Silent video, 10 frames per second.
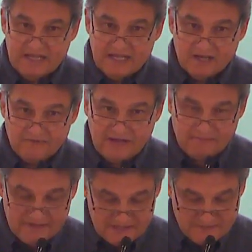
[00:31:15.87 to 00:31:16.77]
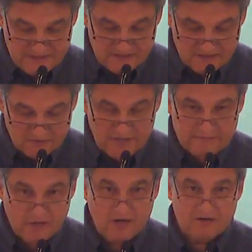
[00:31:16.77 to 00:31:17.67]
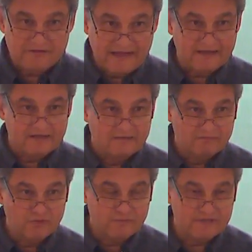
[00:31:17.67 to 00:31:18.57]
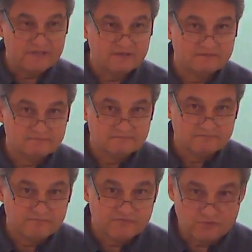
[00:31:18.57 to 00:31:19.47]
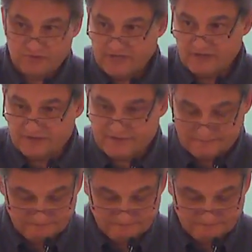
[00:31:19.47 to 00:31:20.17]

and our family has been a great part of that movement through the years.